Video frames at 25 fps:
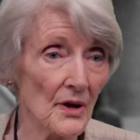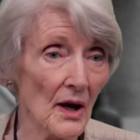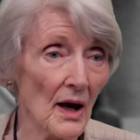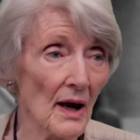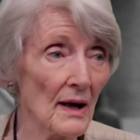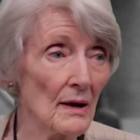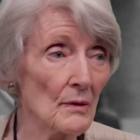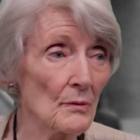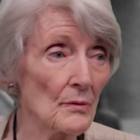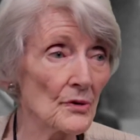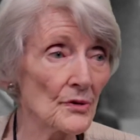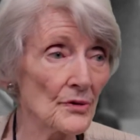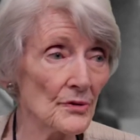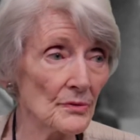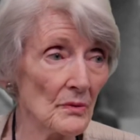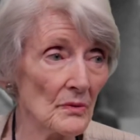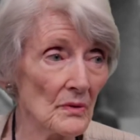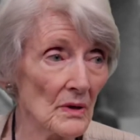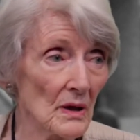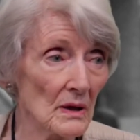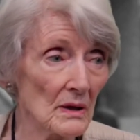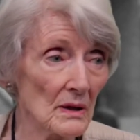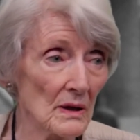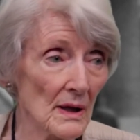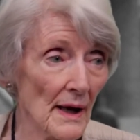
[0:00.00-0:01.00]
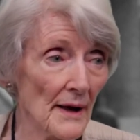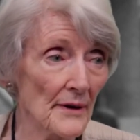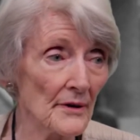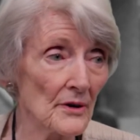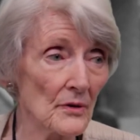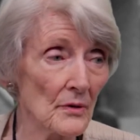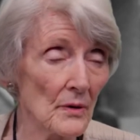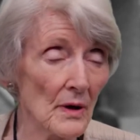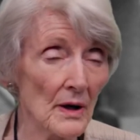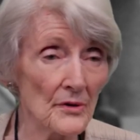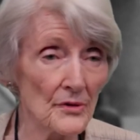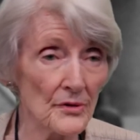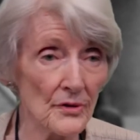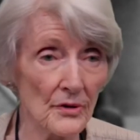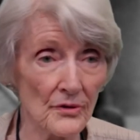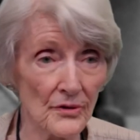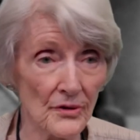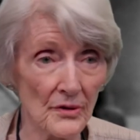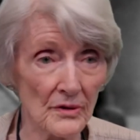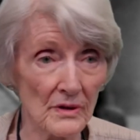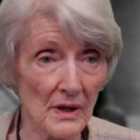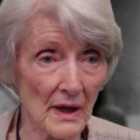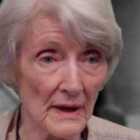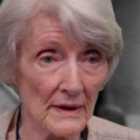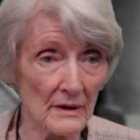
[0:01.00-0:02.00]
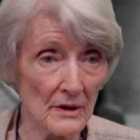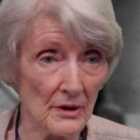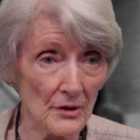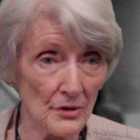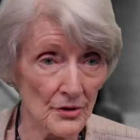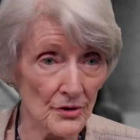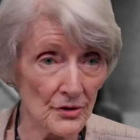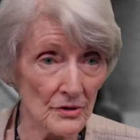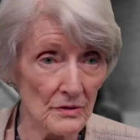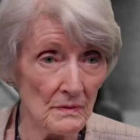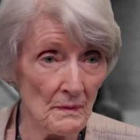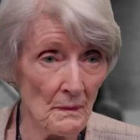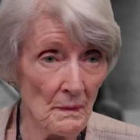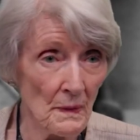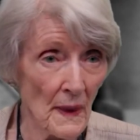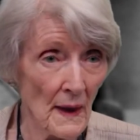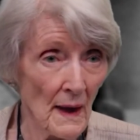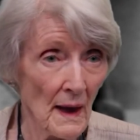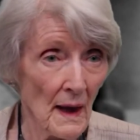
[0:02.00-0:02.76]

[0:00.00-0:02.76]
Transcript: I was categorized as a technician,